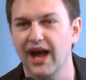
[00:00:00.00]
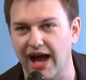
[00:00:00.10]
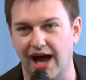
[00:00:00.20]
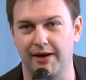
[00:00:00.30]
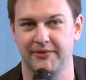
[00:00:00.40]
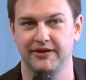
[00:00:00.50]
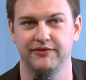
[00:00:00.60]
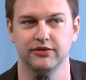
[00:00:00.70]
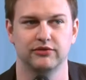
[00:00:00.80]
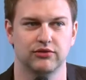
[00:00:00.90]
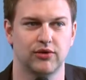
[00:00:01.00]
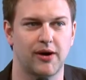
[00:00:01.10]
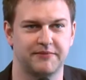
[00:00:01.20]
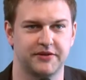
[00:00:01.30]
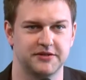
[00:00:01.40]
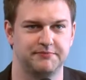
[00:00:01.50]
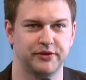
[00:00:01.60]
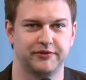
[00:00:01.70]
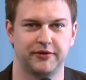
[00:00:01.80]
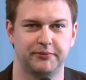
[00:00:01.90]
How many of you grew up to those
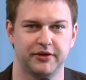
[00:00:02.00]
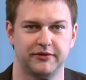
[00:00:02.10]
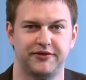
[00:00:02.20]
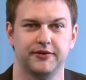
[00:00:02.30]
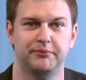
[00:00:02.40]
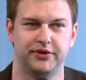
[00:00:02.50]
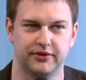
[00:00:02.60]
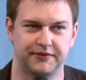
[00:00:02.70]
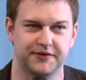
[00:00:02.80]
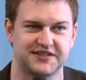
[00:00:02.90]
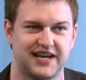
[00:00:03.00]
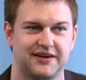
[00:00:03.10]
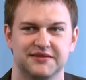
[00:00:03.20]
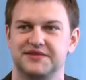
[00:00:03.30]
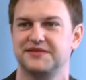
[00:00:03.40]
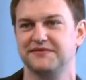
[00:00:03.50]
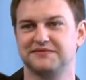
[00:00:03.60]
beautiful, beautiful, beautiful sounds?